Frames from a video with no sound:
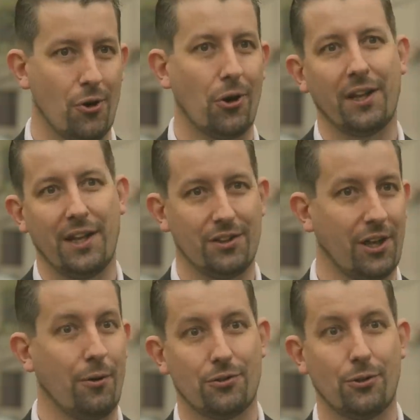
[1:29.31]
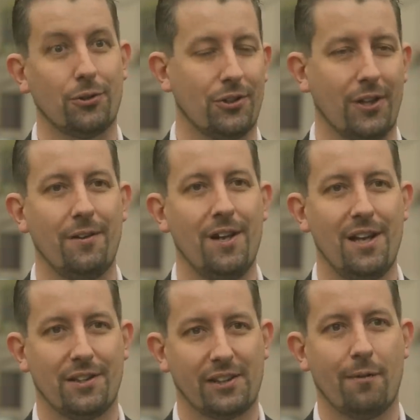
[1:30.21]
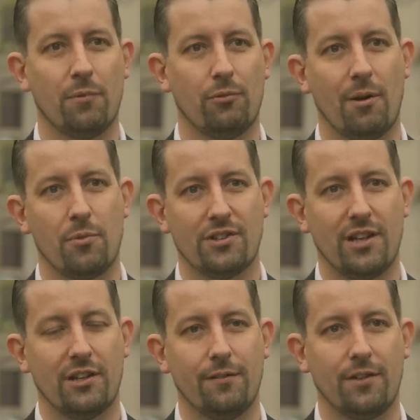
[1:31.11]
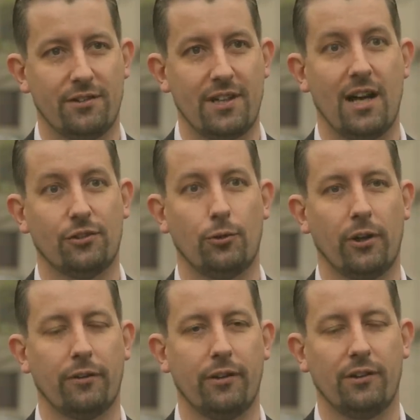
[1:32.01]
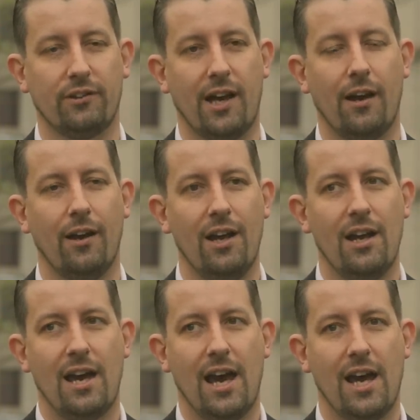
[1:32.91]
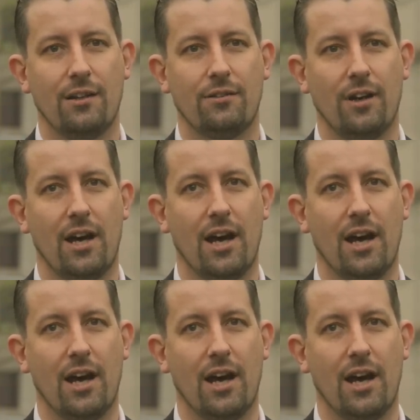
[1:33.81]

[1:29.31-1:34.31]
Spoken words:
wrong and then to go and talk to the government representative and start sorting things out. And